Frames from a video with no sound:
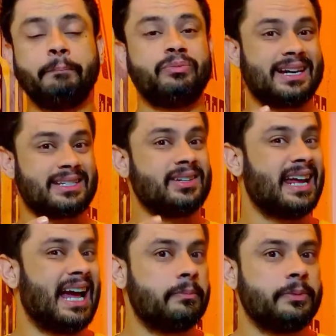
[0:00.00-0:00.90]
That's gonna
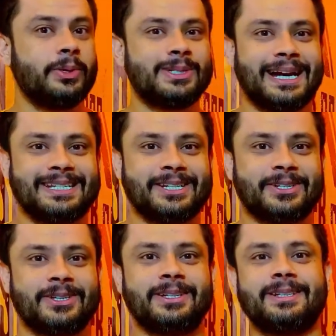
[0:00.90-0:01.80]
help your
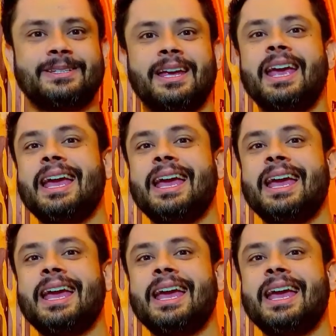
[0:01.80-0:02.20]
digestion, because